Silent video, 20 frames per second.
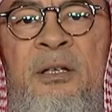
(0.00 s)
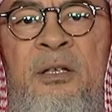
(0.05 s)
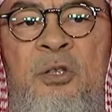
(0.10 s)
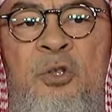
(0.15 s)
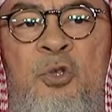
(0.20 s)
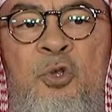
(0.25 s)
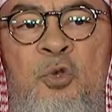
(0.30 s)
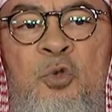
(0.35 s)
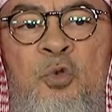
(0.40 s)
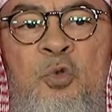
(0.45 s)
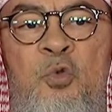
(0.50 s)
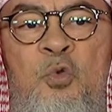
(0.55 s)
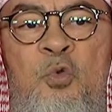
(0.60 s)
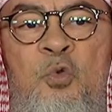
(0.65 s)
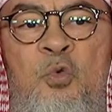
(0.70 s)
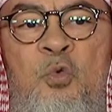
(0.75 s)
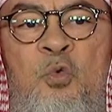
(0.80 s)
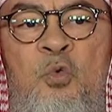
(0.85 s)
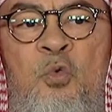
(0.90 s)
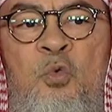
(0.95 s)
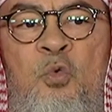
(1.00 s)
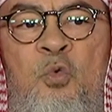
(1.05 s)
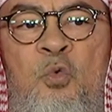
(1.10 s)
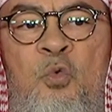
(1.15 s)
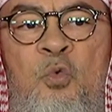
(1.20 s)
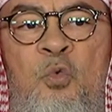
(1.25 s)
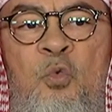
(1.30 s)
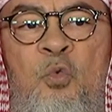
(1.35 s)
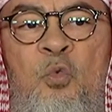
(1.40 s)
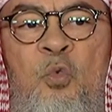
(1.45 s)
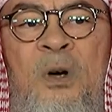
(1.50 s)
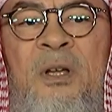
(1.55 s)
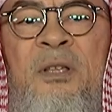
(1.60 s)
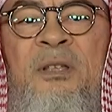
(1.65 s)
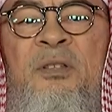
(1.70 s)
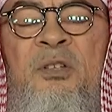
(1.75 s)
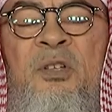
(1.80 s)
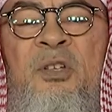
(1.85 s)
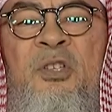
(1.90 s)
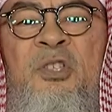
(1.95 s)
to
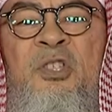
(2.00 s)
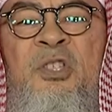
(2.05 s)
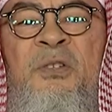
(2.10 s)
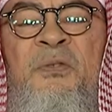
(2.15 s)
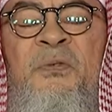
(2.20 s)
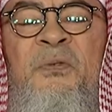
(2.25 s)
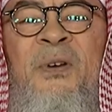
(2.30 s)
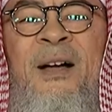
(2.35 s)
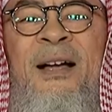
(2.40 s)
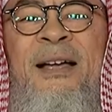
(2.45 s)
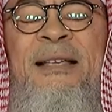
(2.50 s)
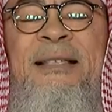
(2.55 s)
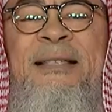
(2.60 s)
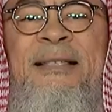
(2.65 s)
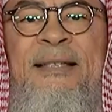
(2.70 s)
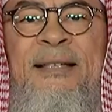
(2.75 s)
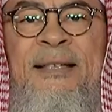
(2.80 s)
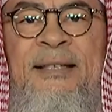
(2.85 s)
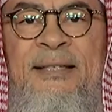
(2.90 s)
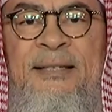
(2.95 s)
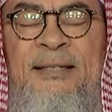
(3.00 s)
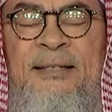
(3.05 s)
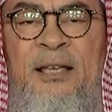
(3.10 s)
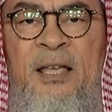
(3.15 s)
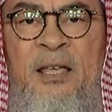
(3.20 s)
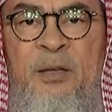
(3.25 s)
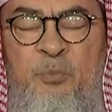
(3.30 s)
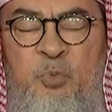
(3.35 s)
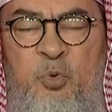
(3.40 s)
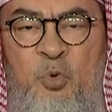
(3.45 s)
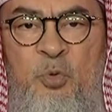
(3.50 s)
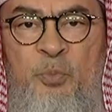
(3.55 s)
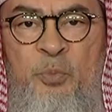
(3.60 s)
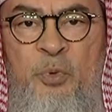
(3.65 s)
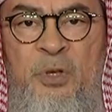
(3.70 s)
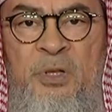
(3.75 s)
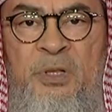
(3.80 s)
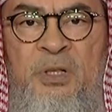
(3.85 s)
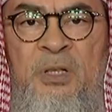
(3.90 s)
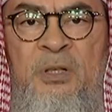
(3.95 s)
what suffices a poor
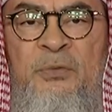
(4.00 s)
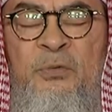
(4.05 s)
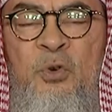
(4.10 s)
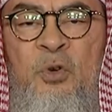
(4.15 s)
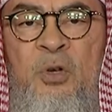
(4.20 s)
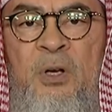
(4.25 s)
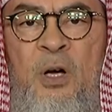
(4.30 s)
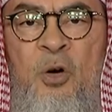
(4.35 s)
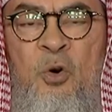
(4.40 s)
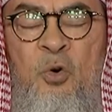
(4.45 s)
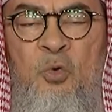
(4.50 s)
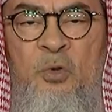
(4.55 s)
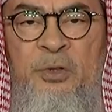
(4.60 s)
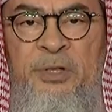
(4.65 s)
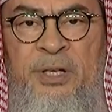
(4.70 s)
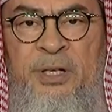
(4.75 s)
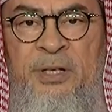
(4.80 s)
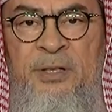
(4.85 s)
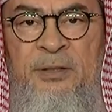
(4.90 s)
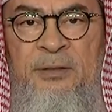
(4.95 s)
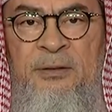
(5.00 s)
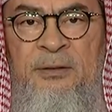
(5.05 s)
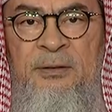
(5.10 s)
person for a whole year.